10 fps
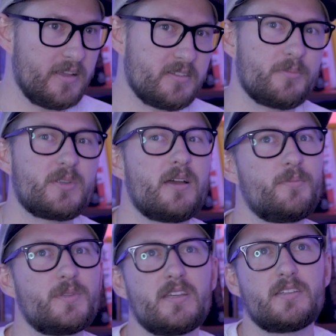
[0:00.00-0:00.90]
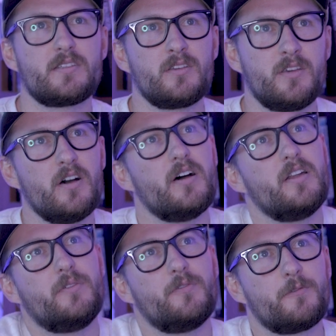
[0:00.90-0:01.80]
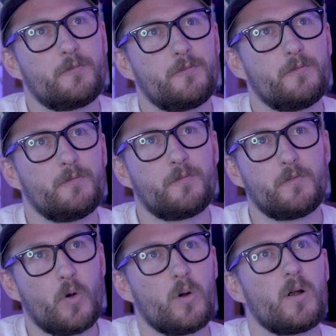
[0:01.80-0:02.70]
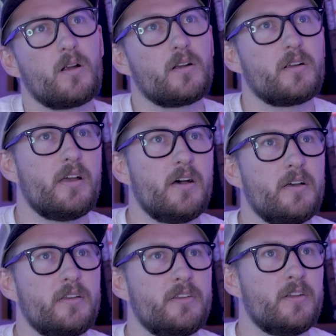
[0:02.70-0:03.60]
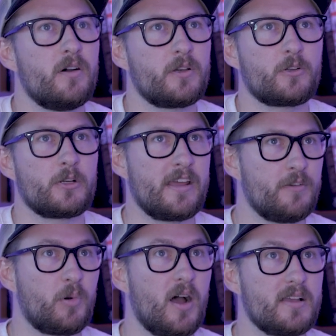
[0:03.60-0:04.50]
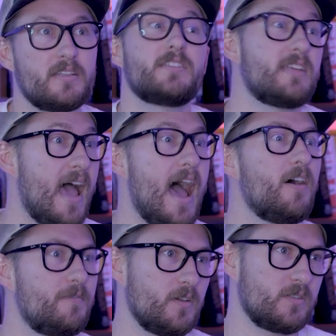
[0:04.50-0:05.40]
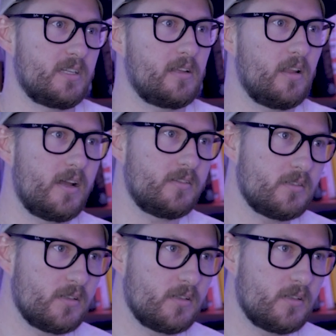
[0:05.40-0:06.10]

And sometimes it's good for, the creative process to have those deadlines